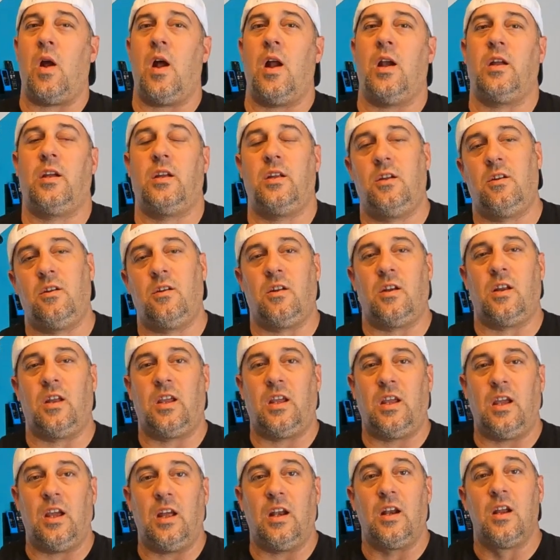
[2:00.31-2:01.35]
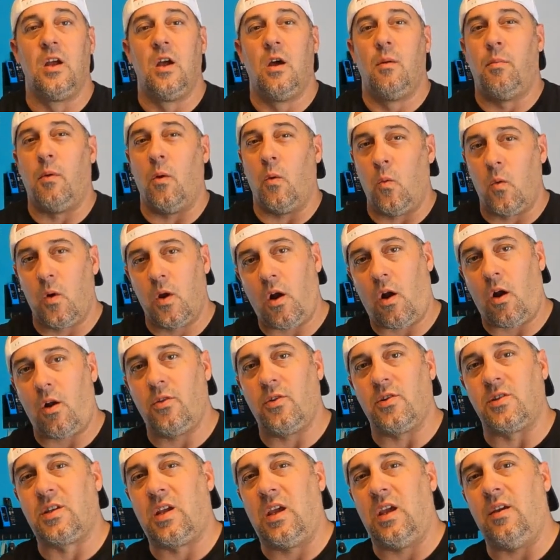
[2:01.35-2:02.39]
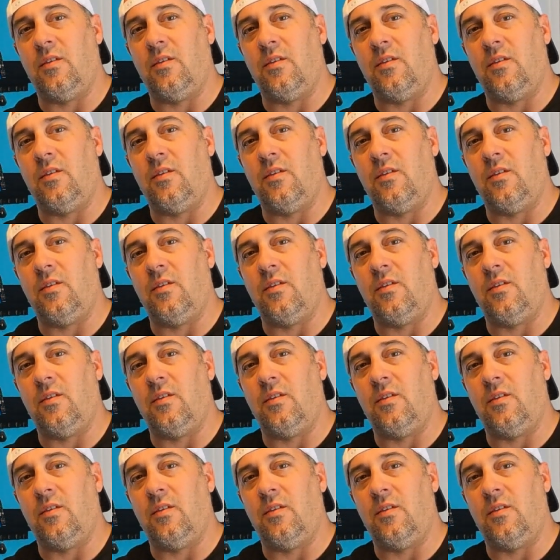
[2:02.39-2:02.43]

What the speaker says: product you're gonna get. But what are those